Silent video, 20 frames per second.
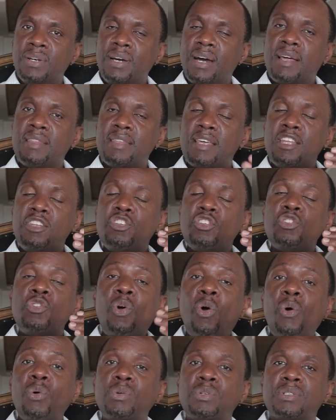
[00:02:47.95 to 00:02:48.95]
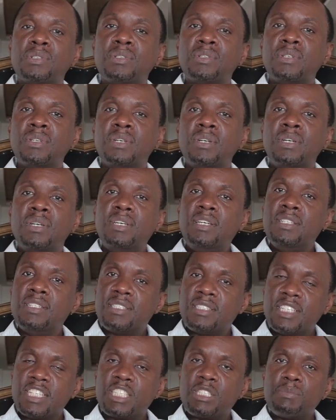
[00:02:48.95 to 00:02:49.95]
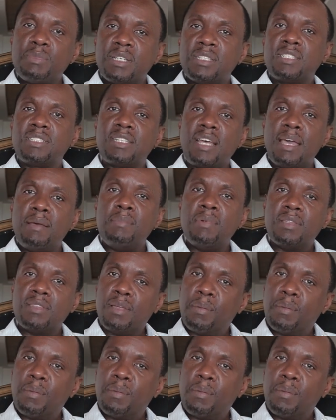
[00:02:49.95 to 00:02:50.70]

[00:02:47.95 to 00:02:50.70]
And then you hold. In 6 months' time,